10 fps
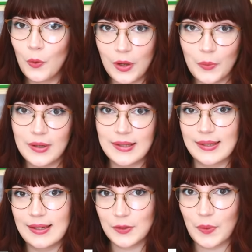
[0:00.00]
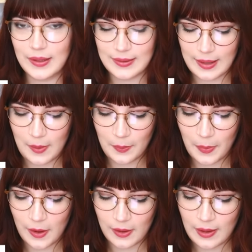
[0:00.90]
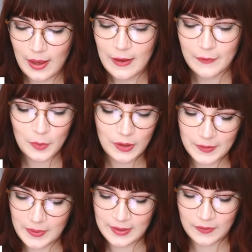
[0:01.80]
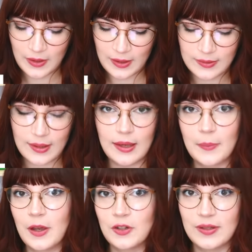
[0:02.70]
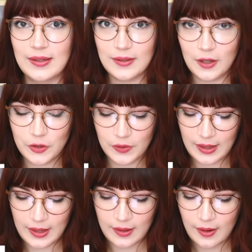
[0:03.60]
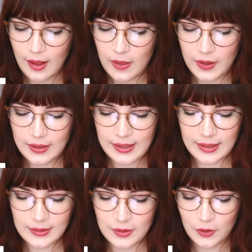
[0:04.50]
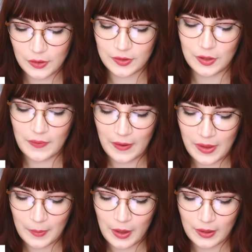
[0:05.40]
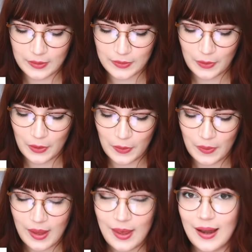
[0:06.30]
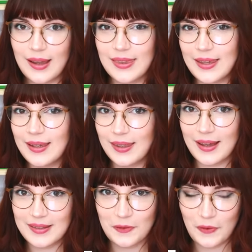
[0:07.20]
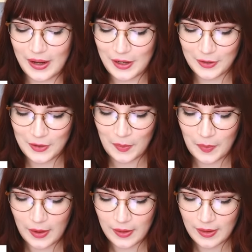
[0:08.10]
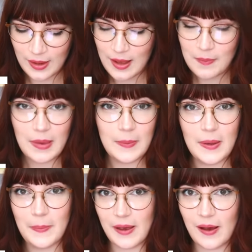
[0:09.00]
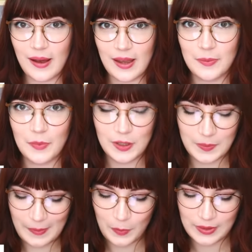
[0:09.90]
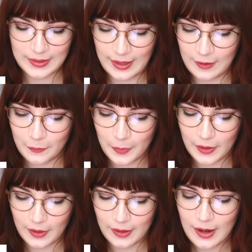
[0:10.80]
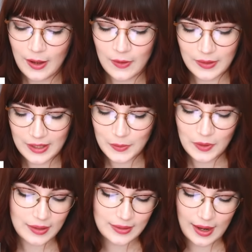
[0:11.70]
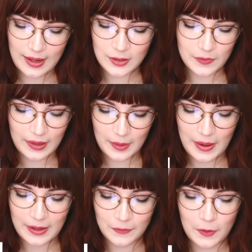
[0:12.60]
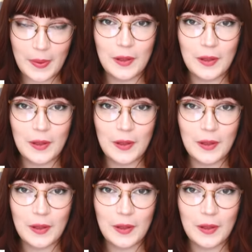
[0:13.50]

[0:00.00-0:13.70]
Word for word: all at once is quite slim, but for more expensive things like emergency surgery, that tends to cost around that mark, so I think that's a fairly good number, maybe a bit higher than most people would save, but that's what I tend to recommend for